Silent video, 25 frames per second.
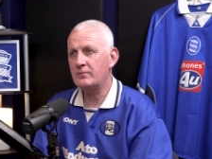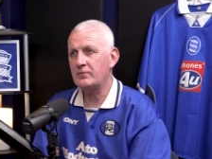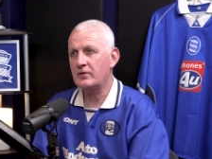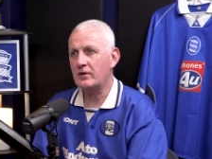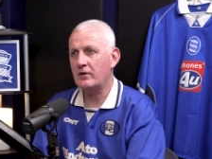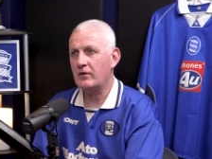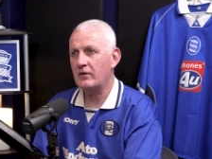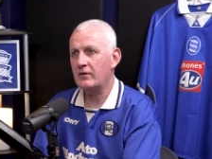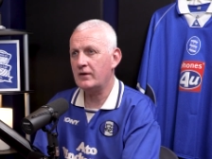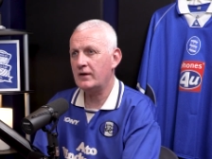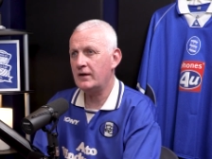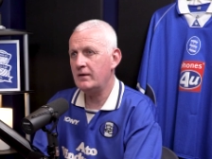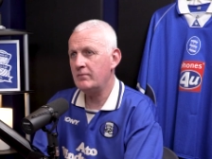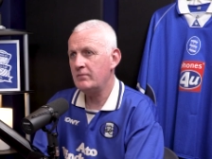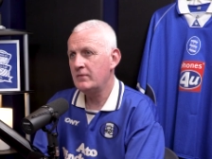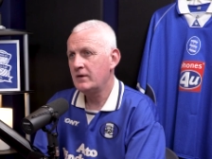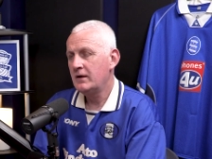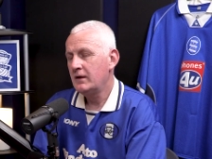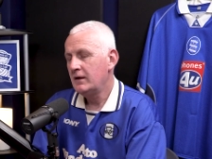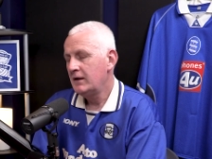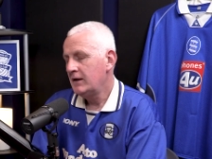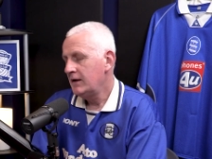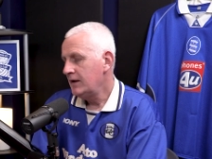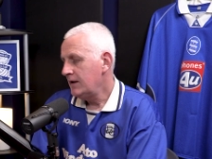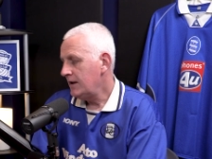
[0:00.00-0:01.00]
like him.
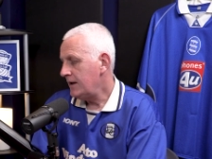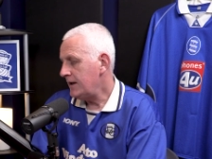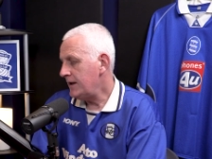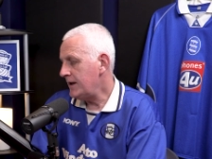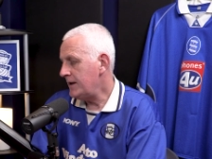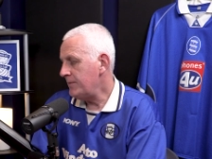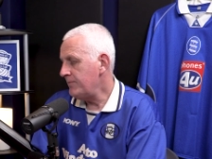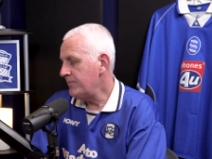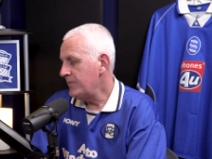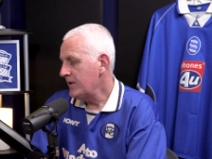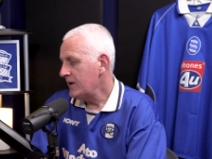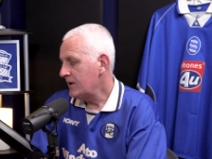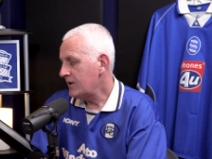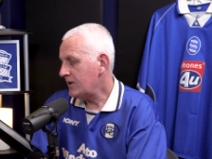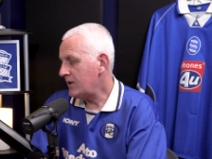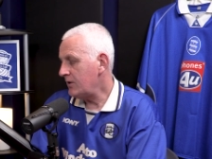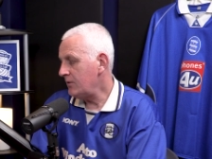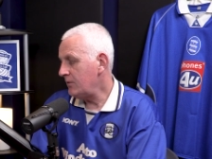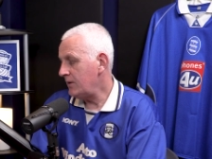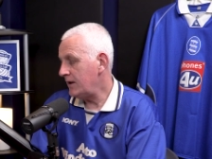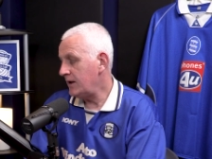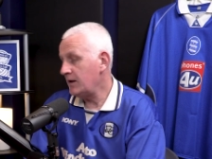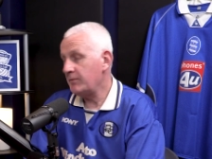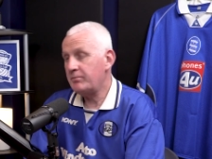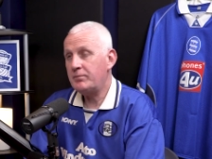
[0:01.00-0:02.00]

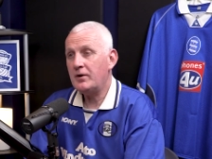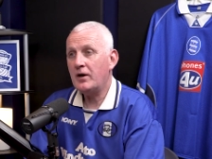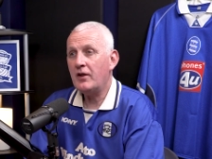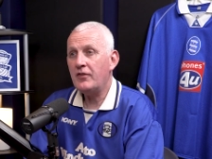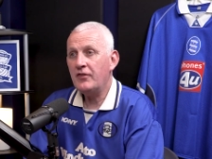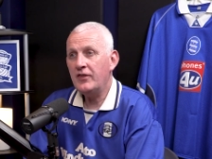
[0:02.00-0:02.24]
But I